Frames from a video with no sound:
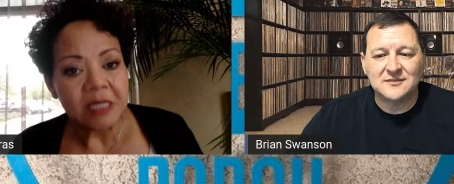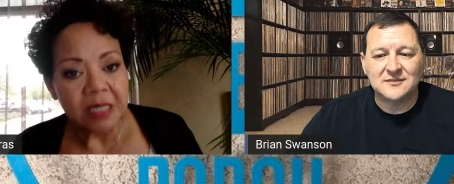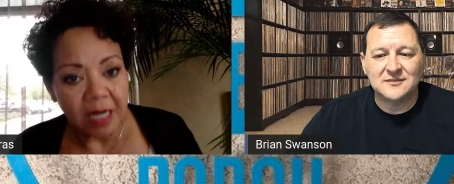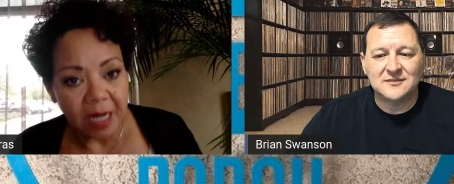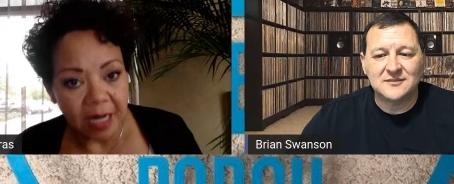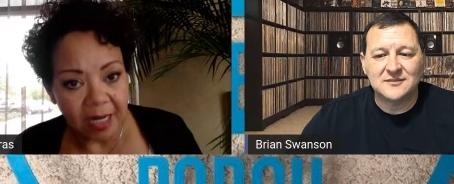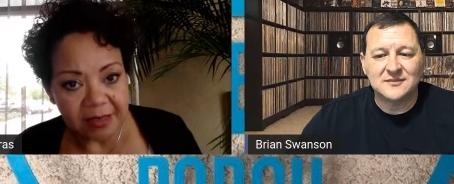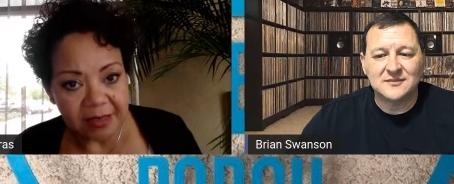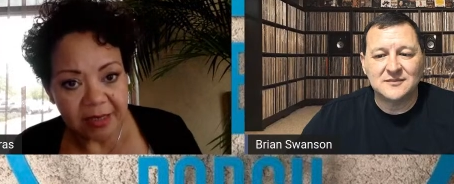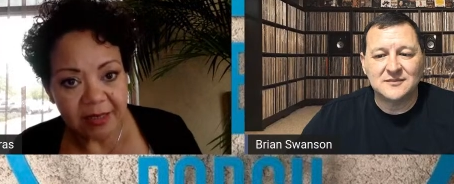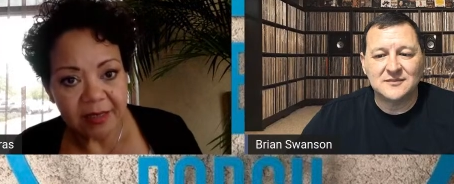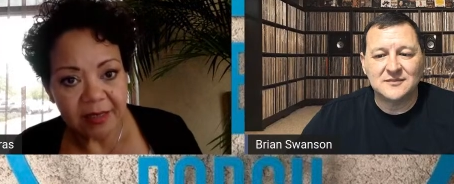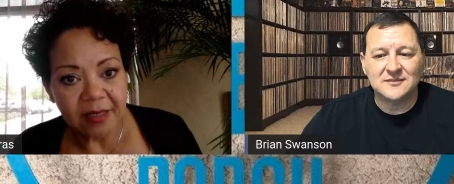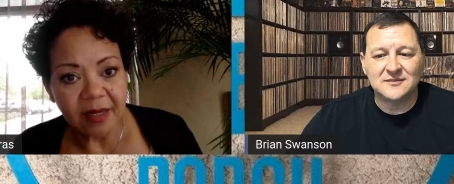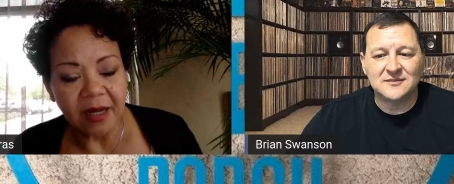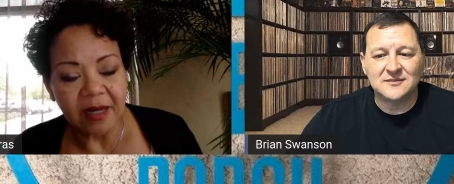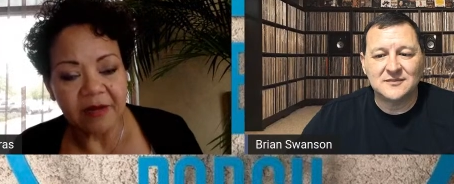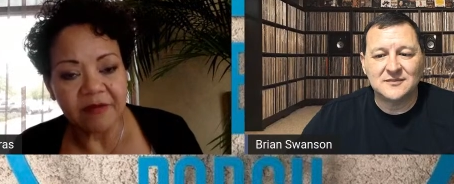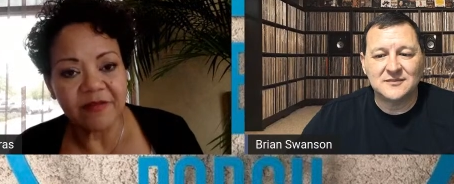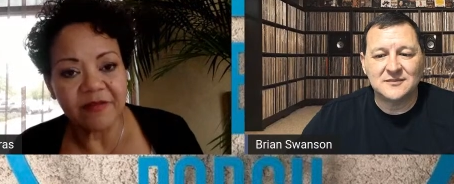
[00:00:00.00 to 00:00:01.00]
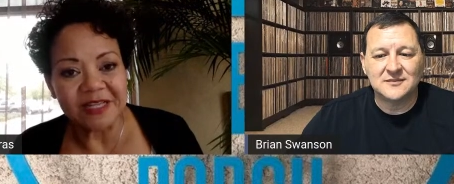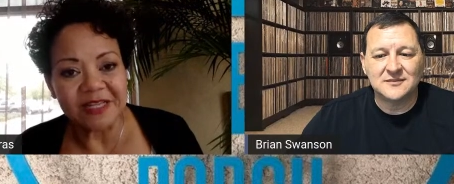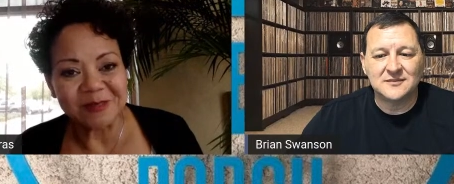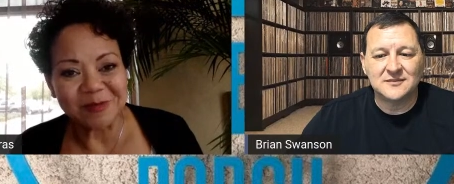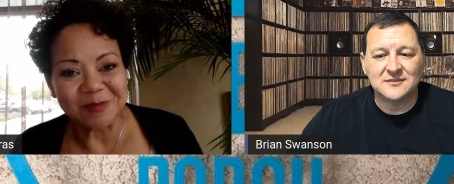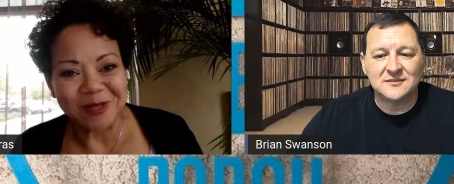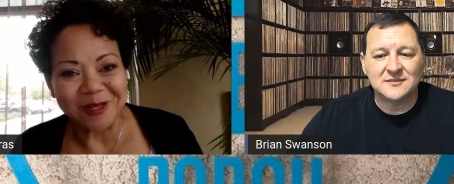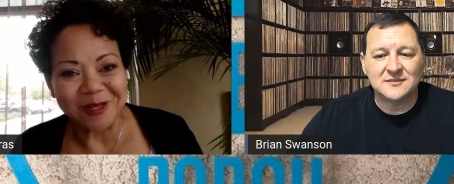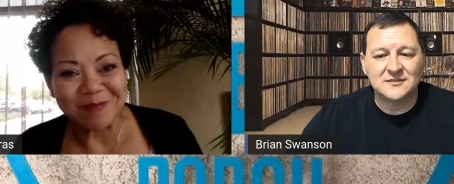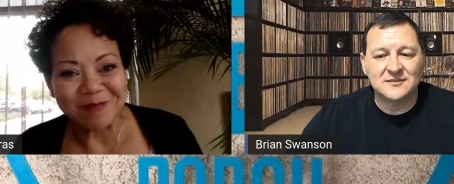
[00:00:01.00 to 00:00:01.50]
Speaker 1: not on
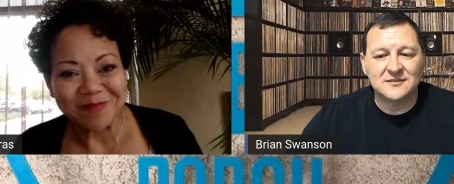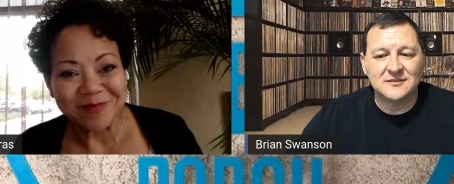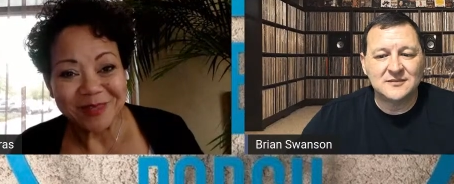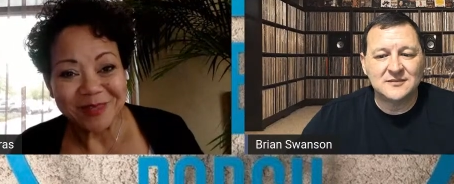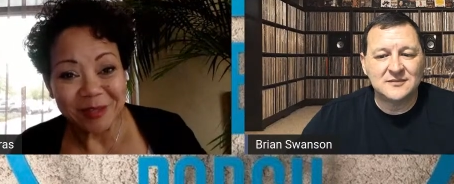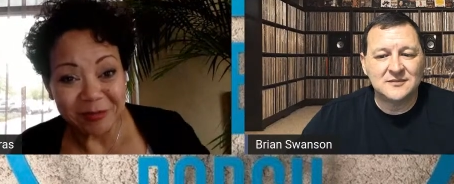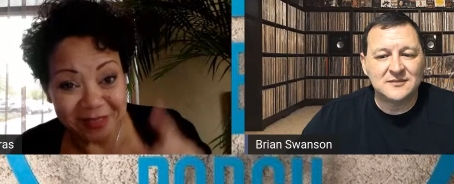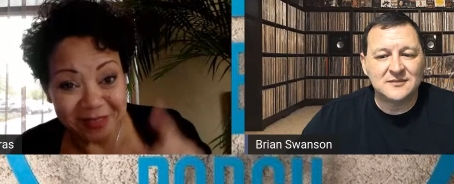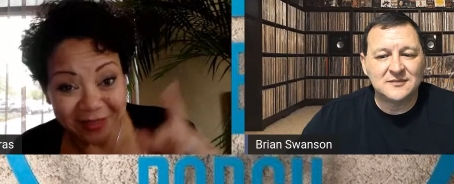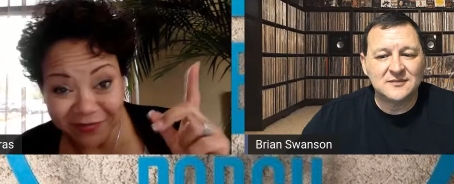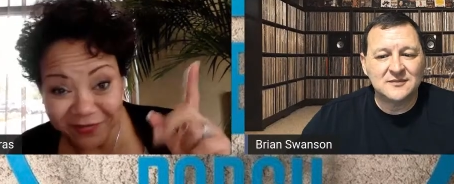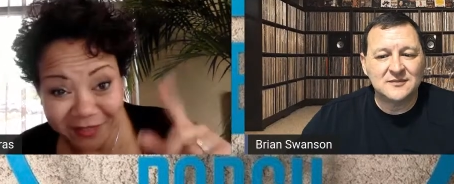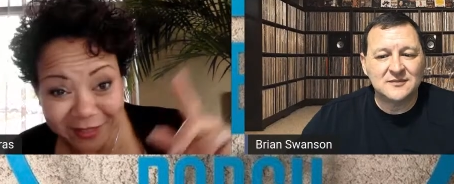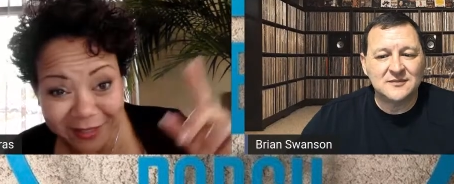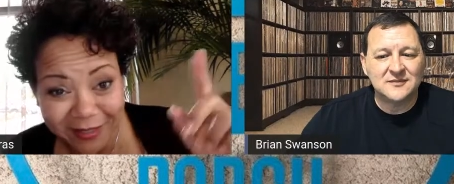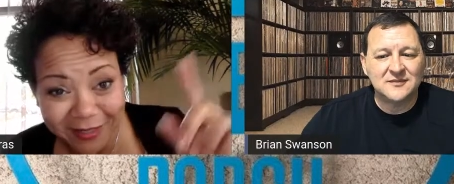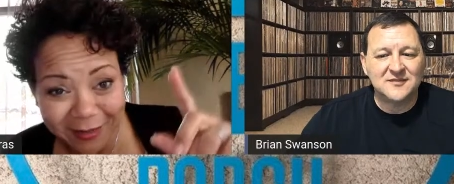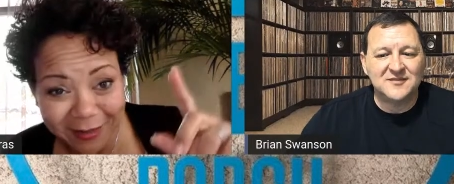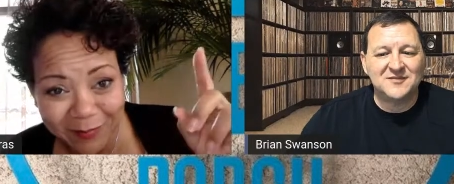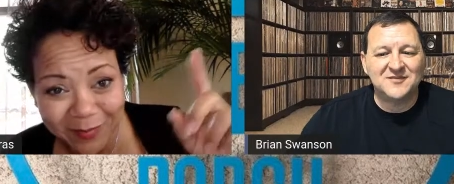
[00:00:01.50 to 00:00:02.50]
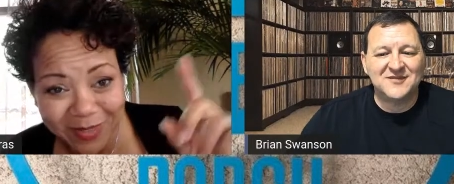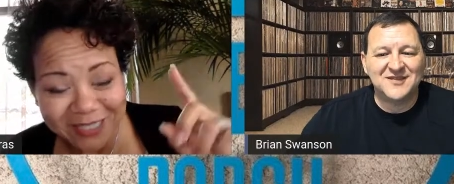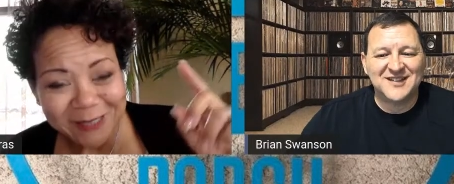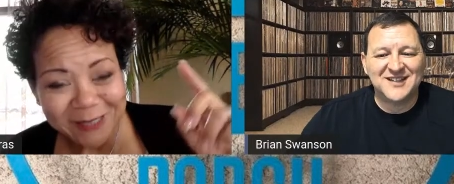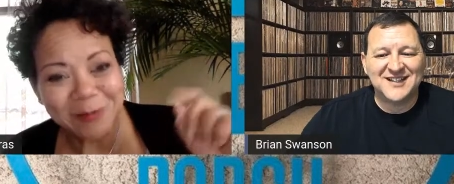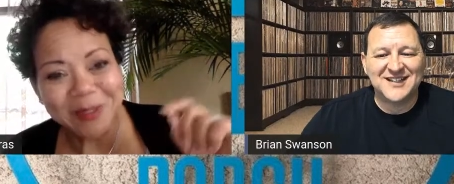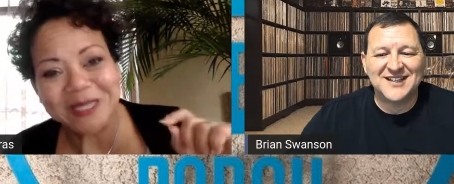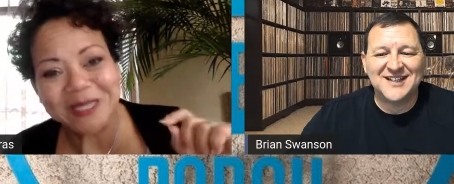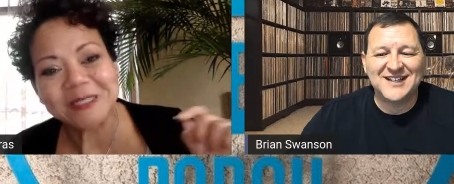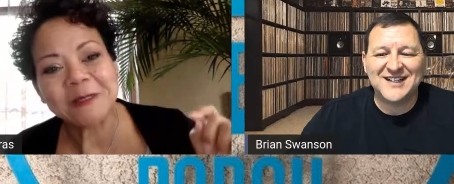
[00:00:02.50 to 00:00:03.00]
Facebook. They're definitely not on
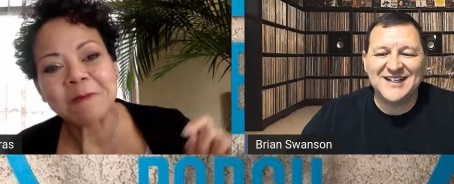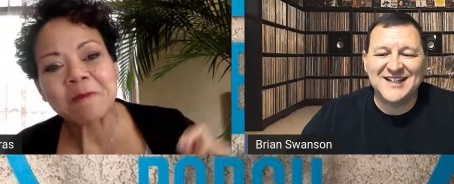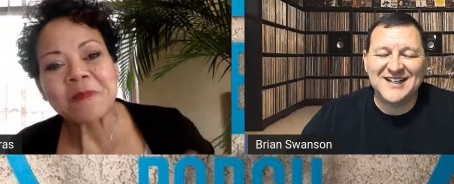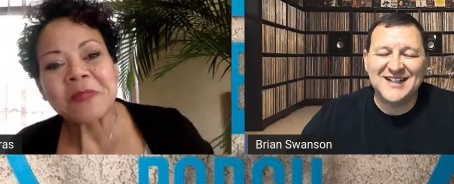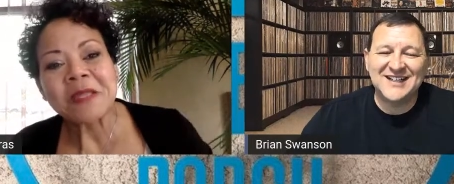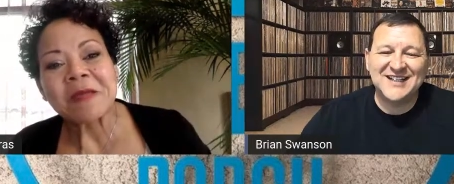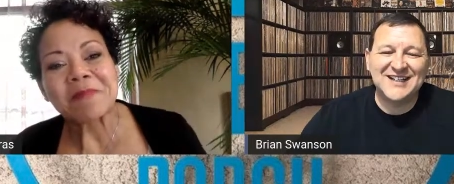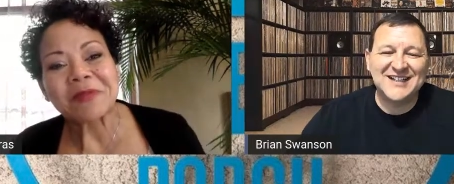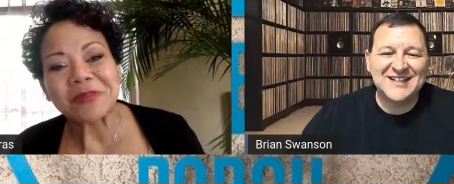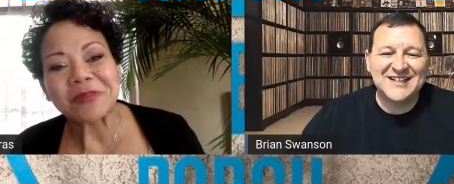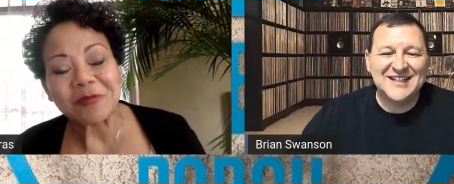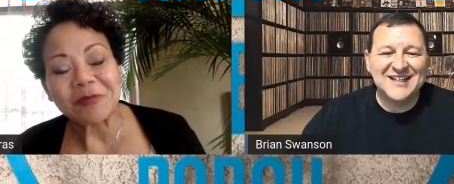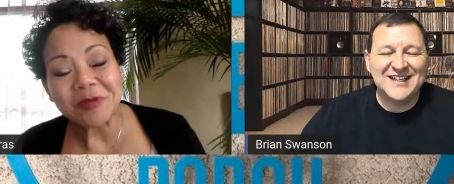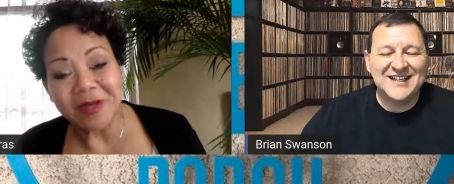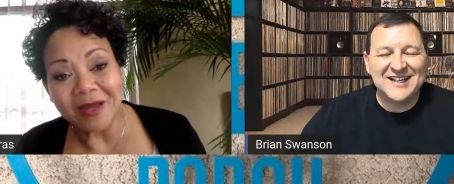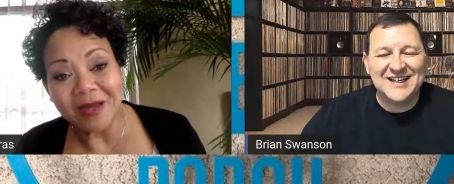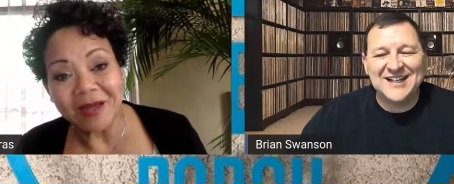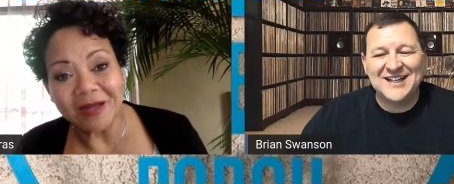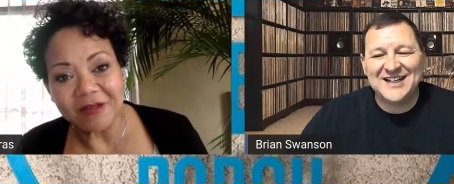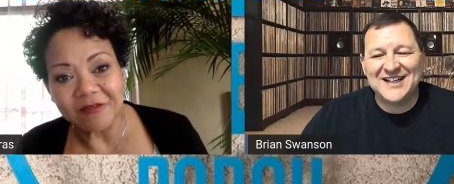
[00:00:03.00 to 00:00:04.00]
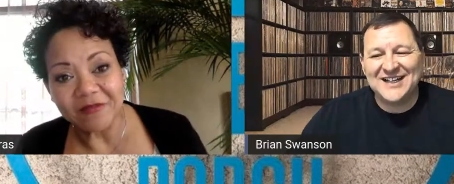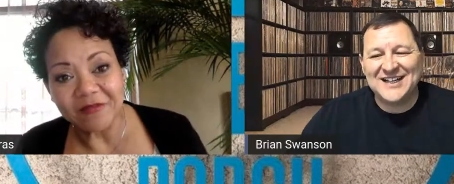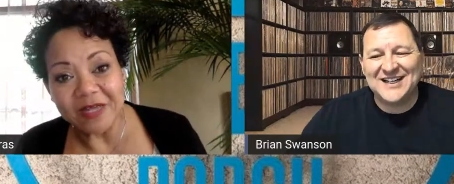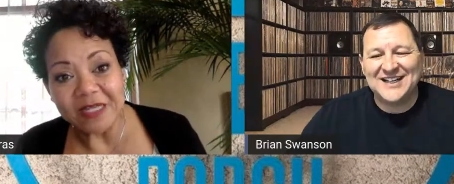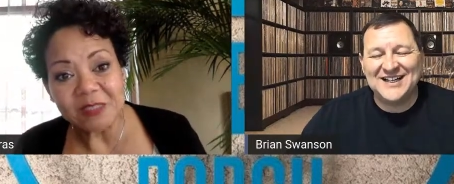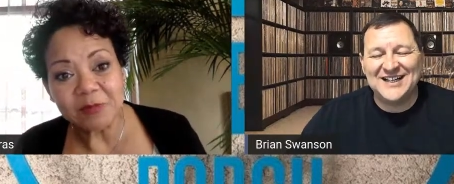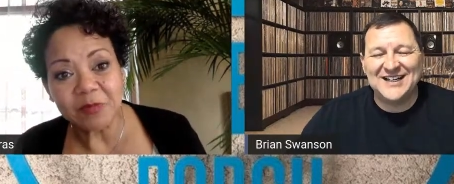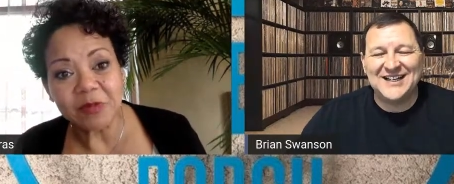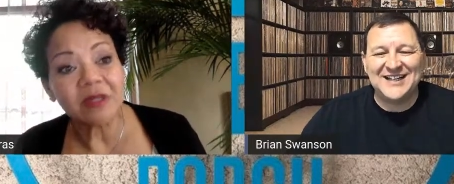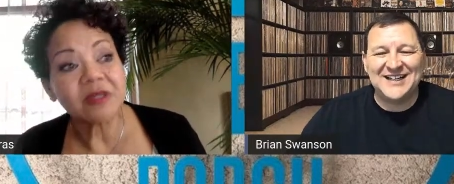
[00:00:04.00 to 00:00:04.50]
MySpace, but they're not on
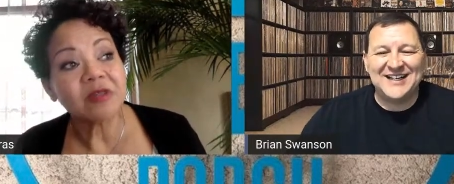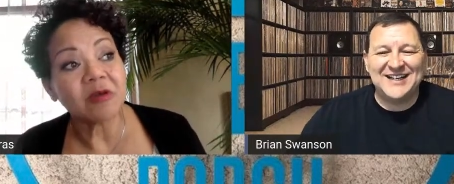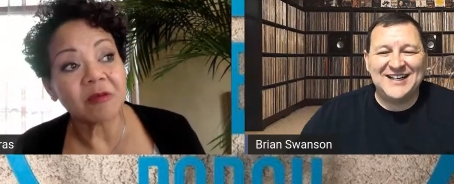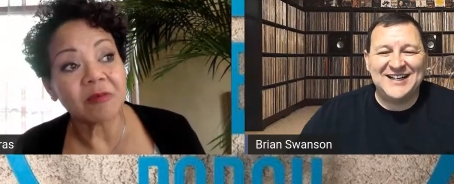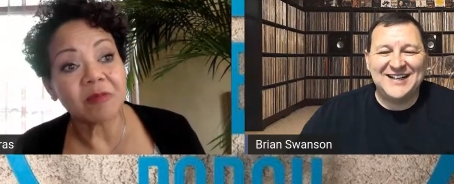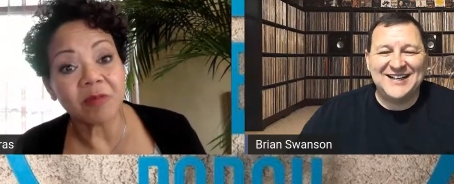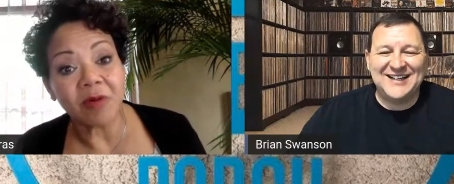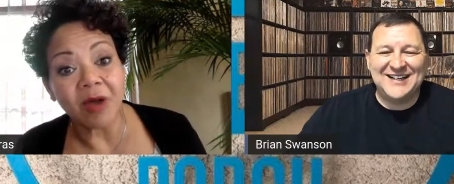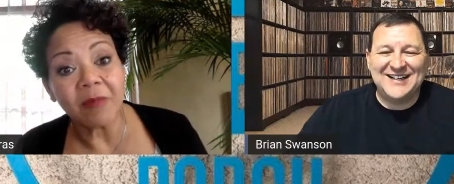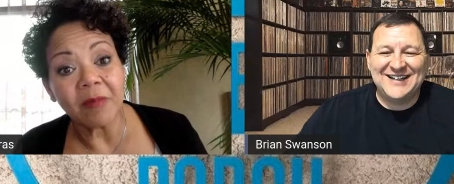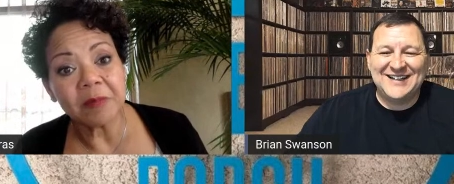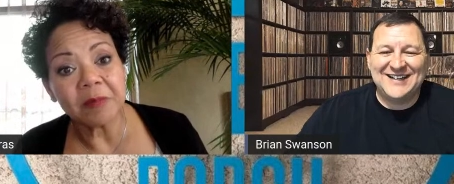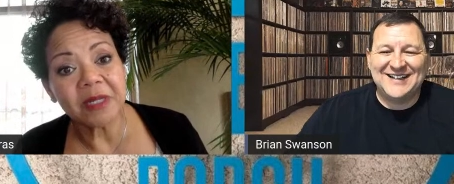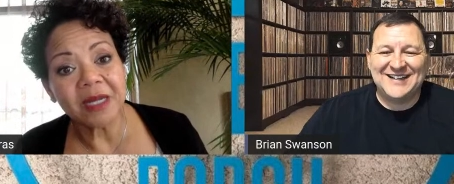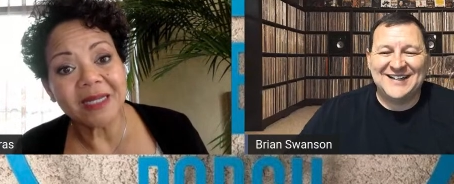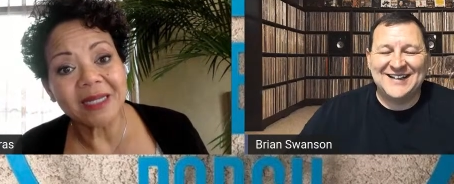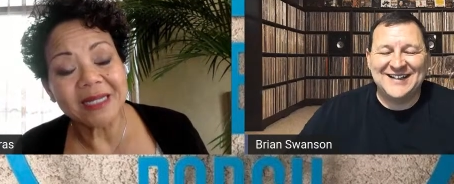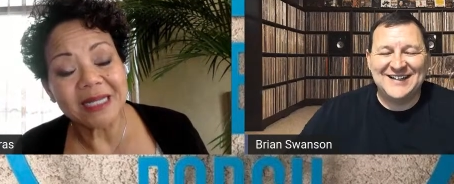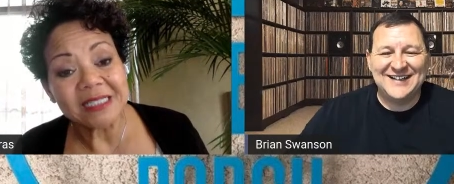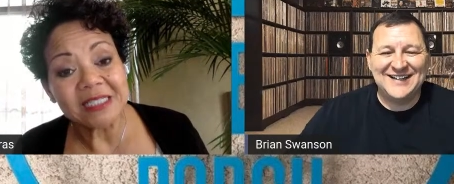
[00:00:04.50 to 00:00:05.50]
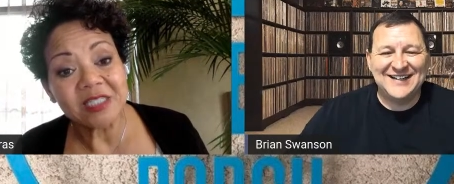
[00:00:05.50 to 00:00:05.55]
Facebook. They're probably on